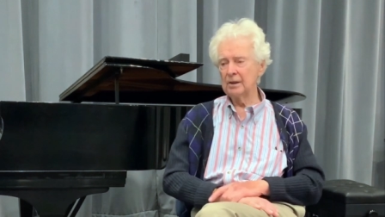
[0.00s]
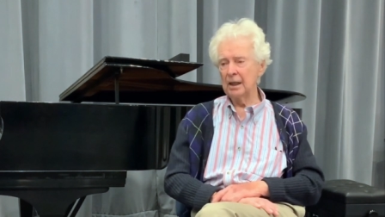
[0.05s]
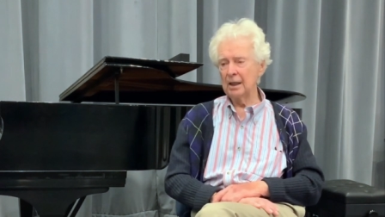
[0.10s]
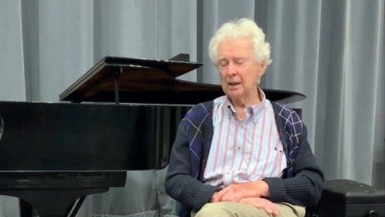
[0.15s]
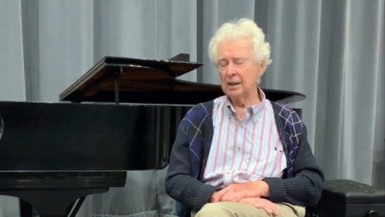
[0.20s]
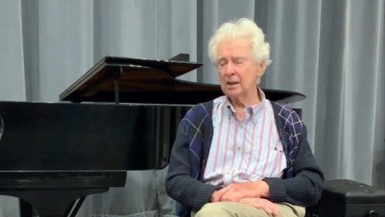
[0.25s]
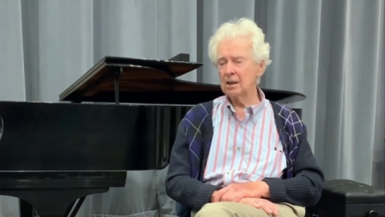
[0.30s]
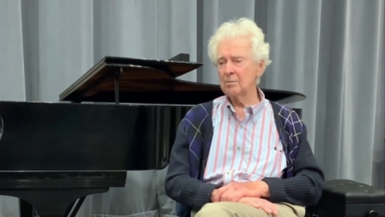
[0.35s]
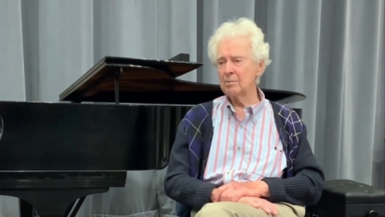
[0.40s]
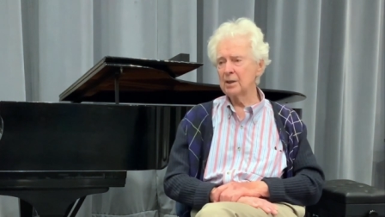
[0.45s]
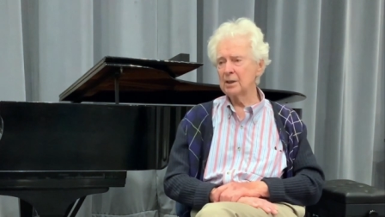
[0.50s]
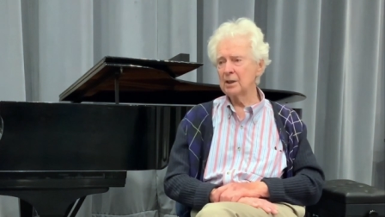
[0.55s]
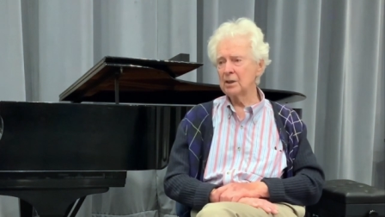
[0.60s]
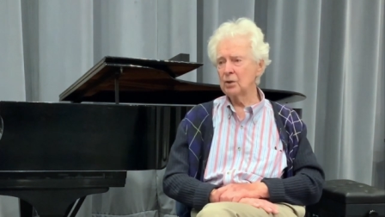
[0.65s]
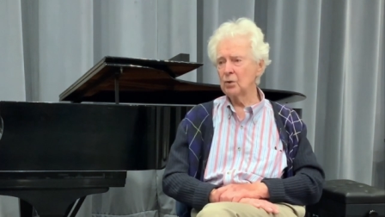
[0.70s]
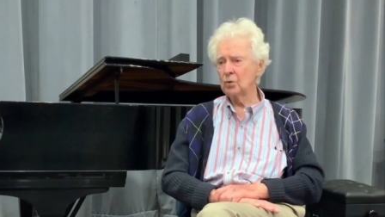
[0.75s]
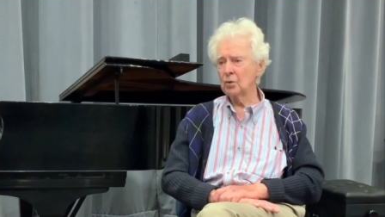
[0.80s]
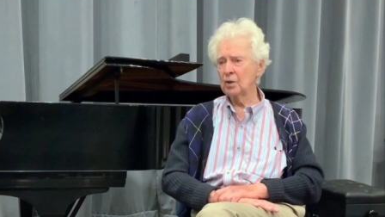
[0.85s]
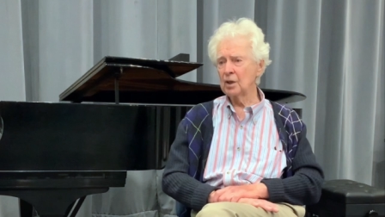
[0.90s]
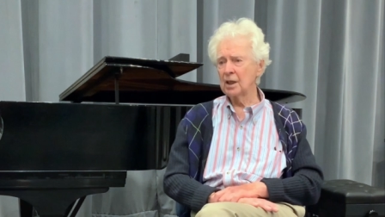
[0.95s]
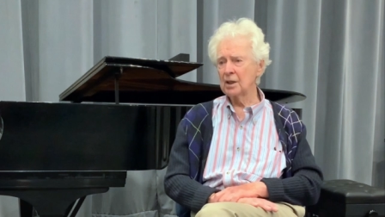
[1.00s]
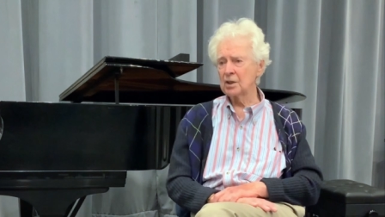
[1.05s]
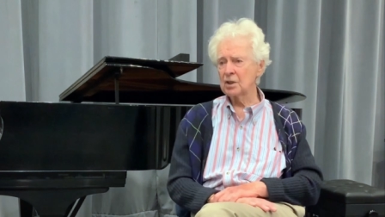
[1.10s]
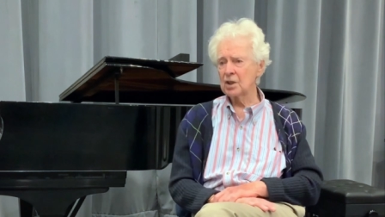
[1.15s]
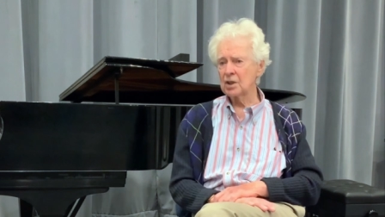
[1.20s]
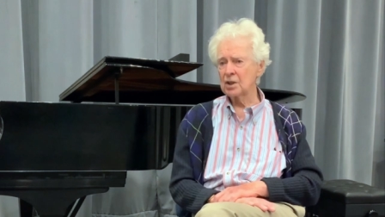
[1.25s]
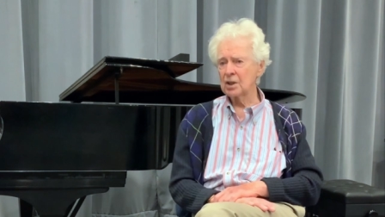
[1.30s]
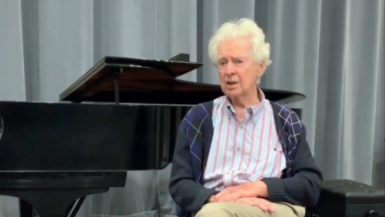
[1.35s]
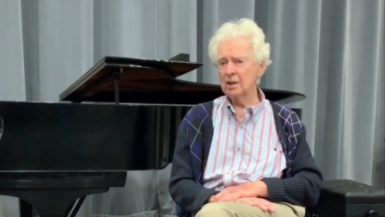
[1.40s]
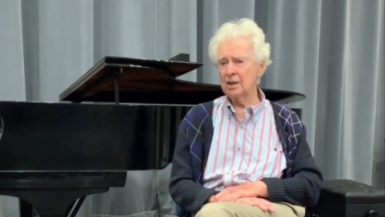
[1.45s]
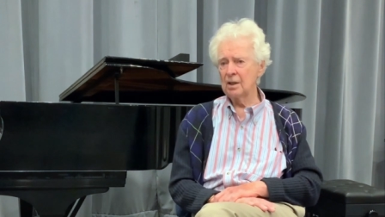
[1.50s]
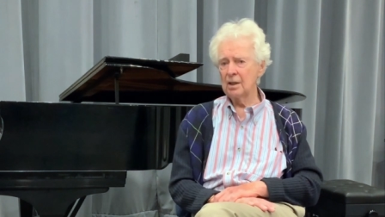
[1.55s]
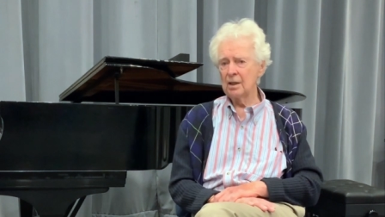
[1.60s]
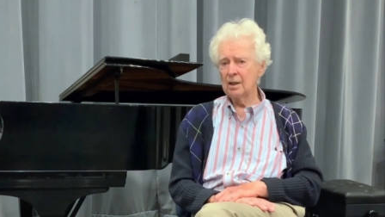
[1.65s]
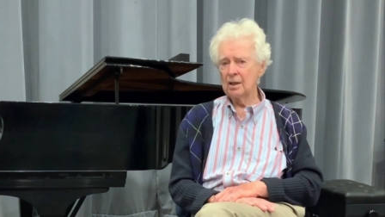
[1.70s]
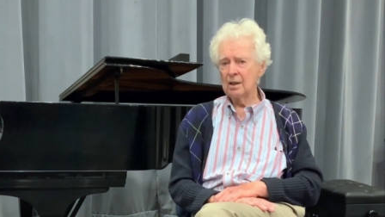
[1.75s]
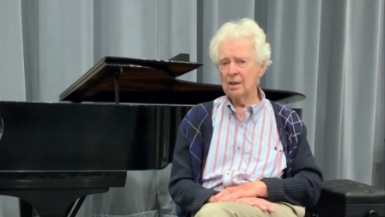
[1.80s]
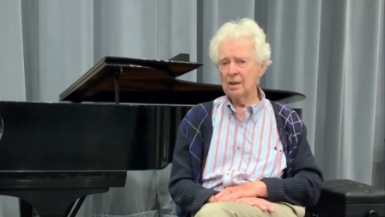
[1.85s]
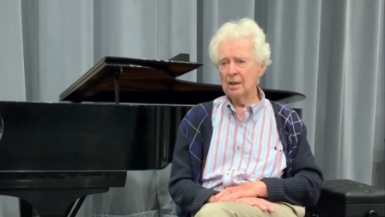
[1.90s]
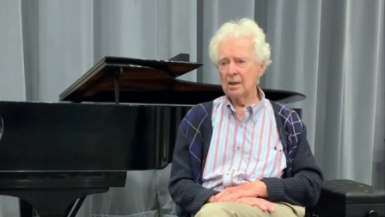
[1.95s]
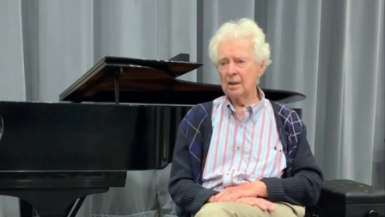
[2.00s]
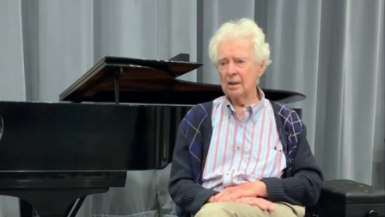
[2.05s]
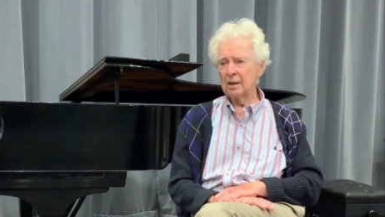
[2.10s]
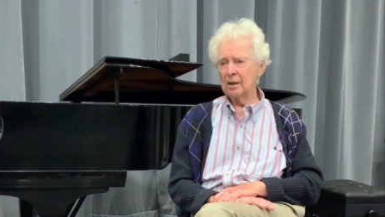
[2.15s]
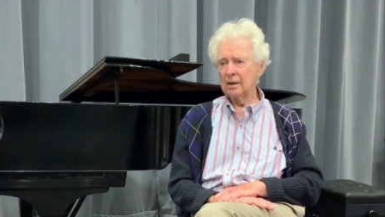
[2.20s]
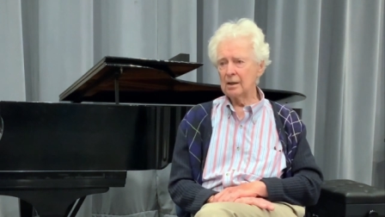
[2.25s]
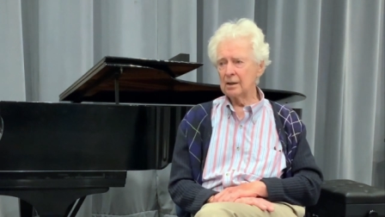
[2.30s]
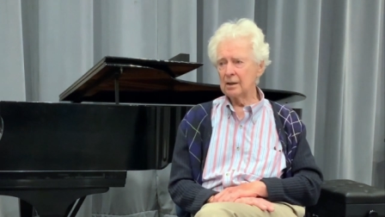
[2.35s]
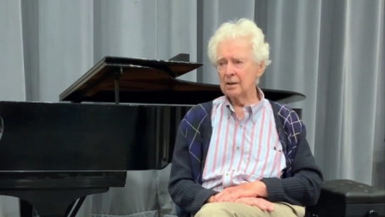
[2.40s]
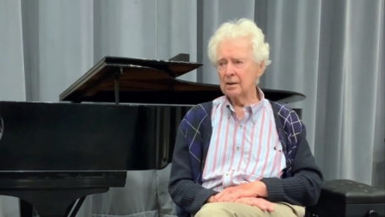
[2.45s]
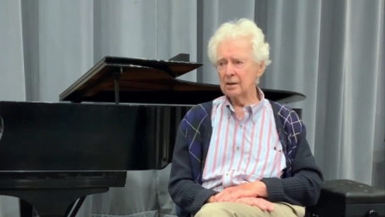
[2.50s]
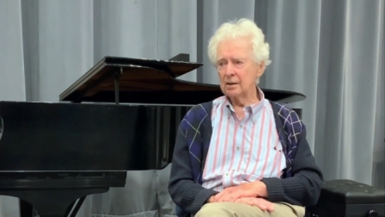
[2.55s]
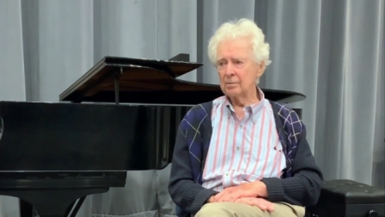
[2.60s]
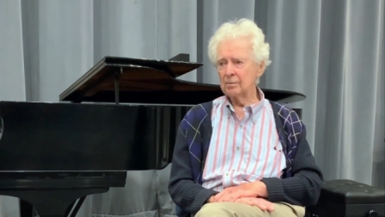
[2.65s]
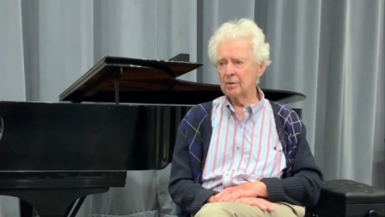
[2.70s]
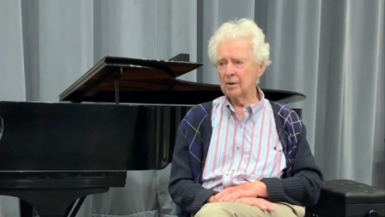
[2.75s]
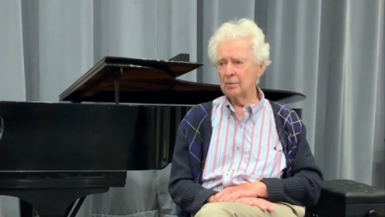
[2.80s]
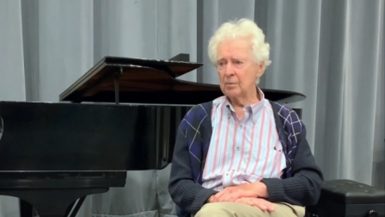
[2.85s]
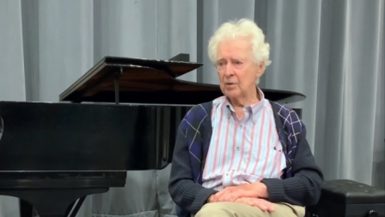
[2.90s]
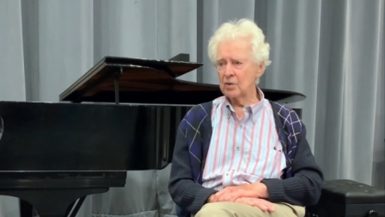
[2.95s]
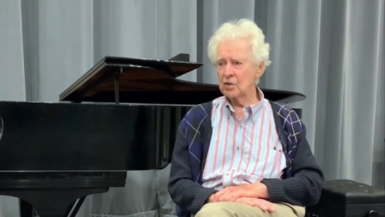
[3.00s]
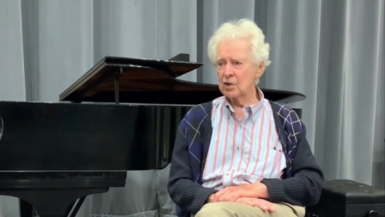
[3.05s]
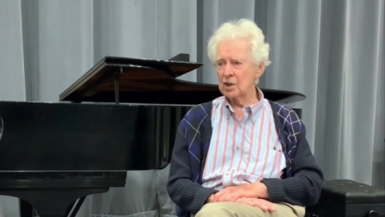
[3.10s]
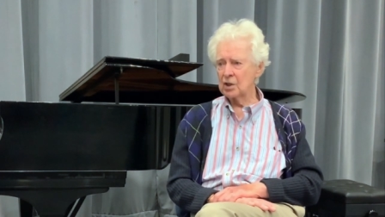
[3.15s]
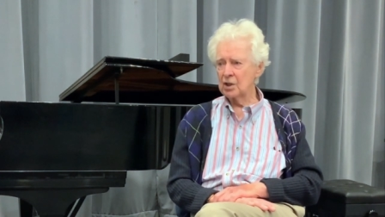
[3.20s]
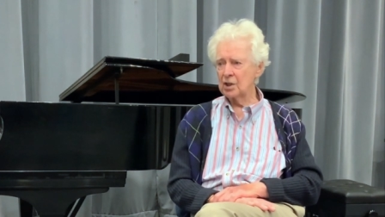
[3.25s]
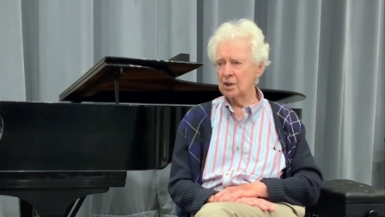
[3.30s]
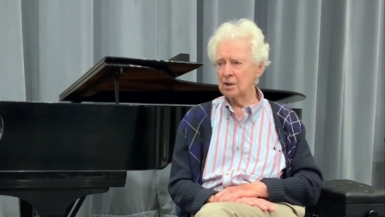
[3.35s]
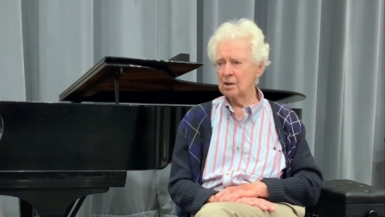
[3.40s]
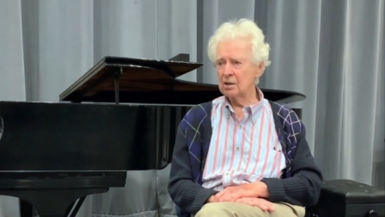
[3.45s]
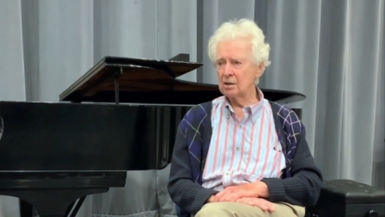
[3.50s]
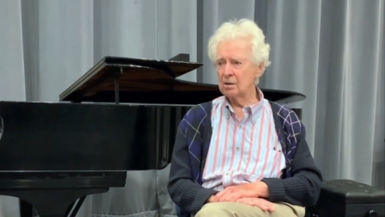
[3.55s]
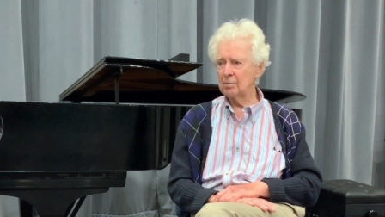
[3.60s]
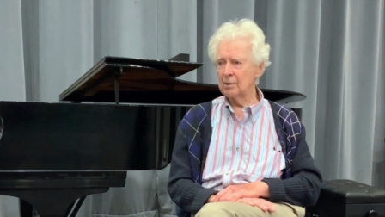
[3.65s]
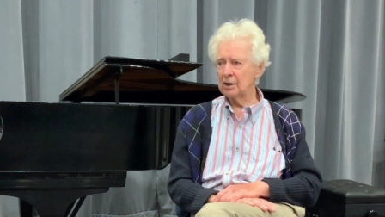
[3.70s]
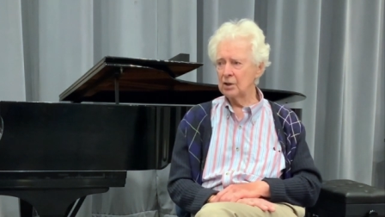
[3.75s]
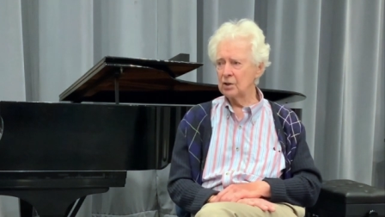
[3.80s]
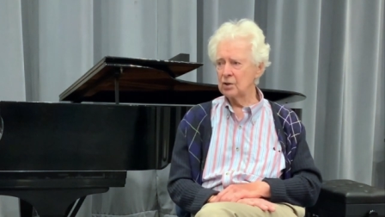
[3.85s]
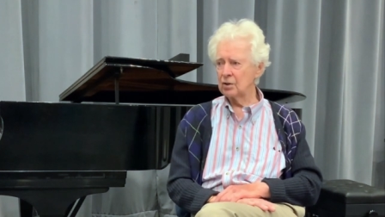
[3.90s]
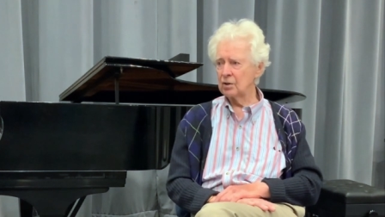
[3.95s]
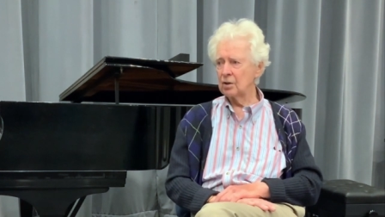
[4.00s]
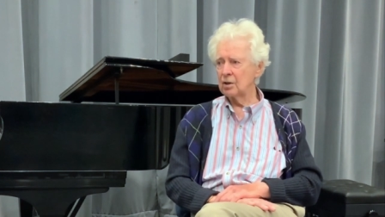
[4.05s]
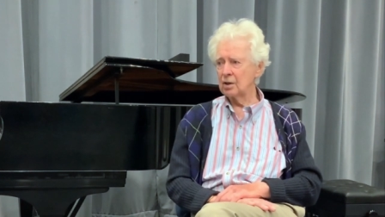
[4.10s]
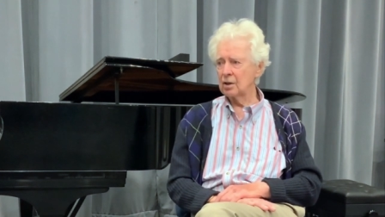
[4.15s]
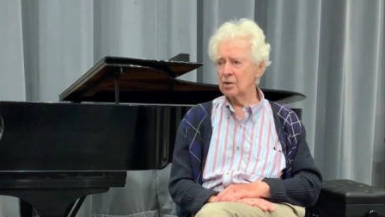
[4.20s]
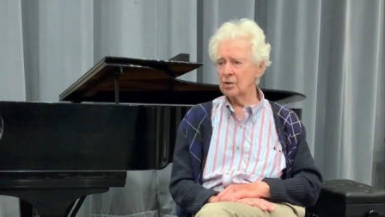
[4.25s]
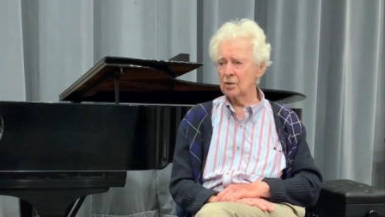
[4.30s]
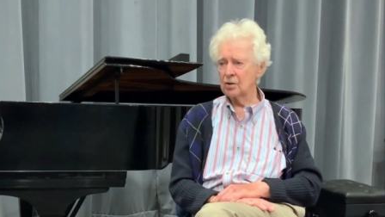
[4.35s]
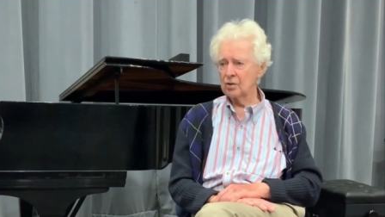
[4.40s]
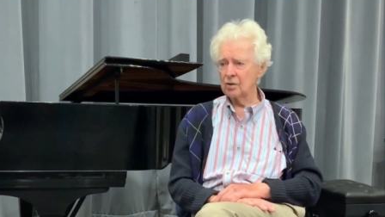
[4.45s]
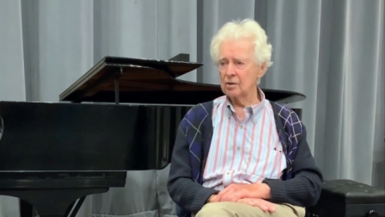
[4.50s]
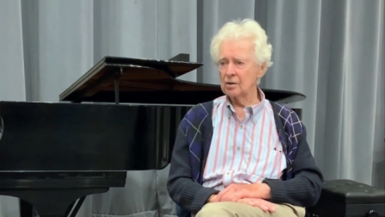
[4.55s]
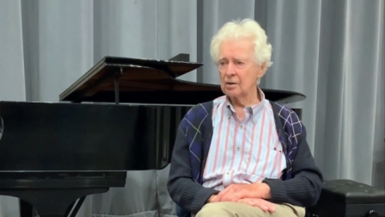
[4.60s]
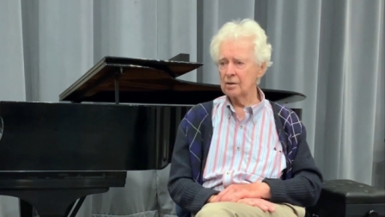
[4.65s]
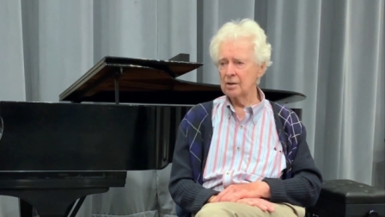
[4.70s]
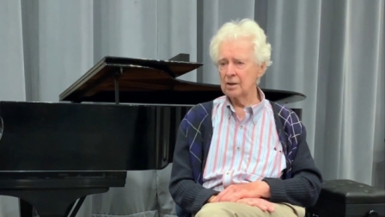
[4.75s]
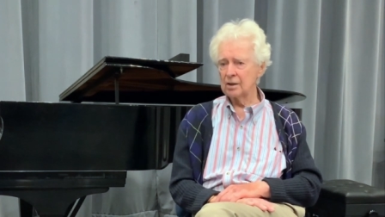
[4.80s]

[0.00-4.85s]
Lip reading: anybody who gets a position in a major orchestra